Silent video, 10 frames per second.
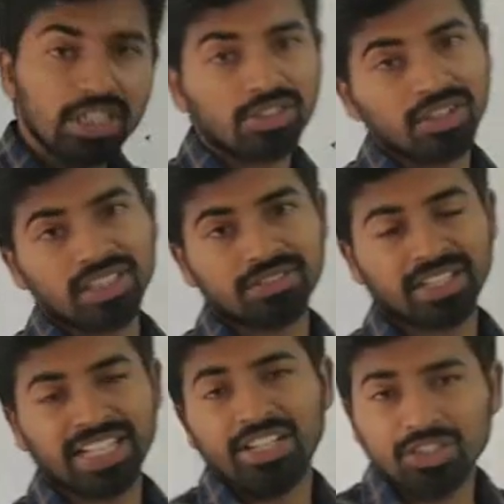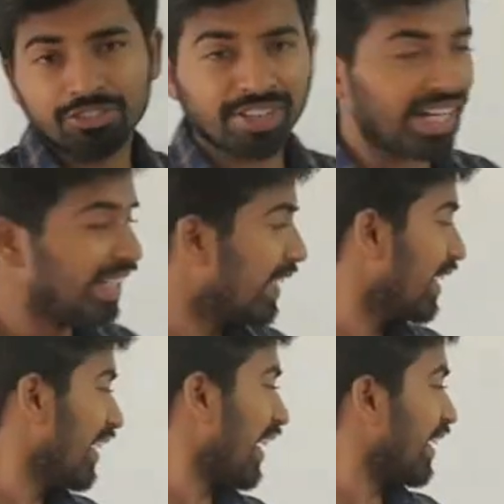shortest way. Can you find
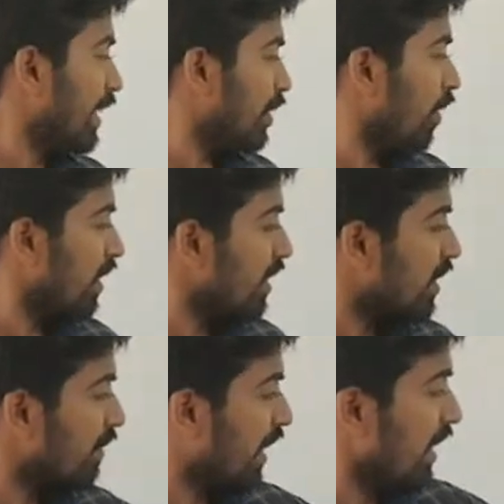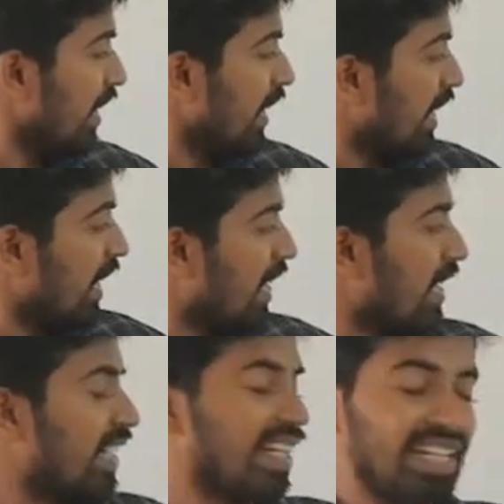any shortest way
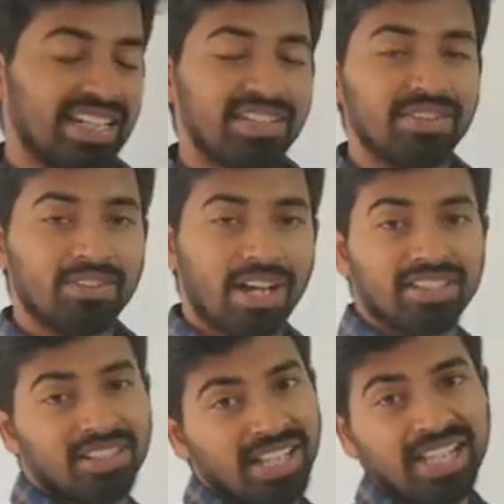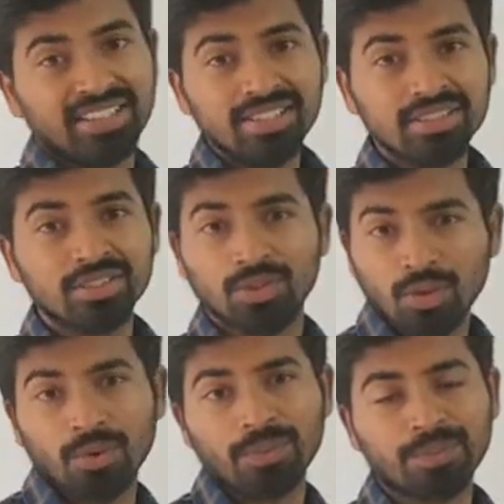other than this?
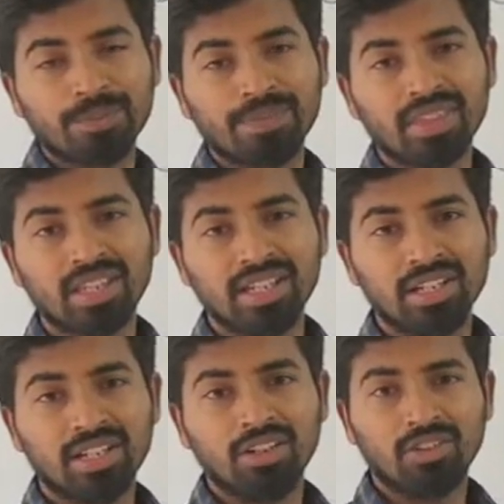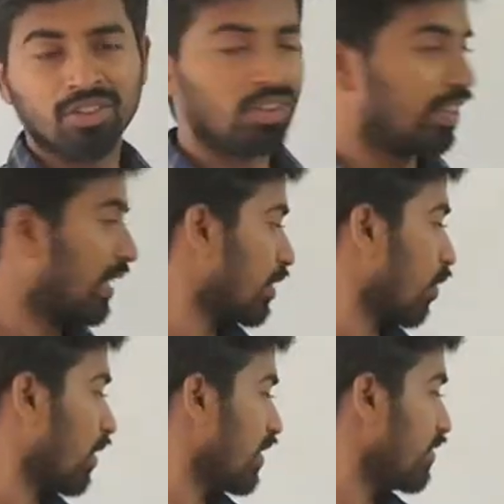No. The
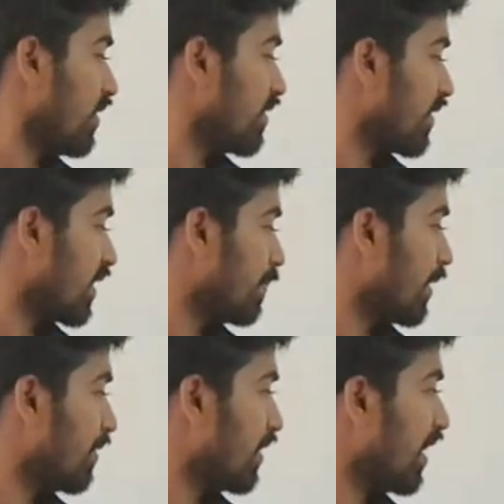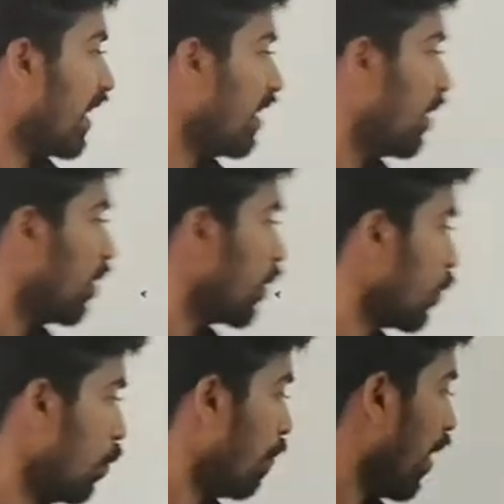shortest distance between the
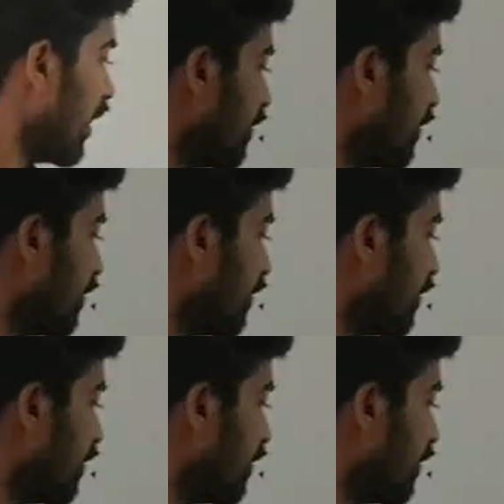2 points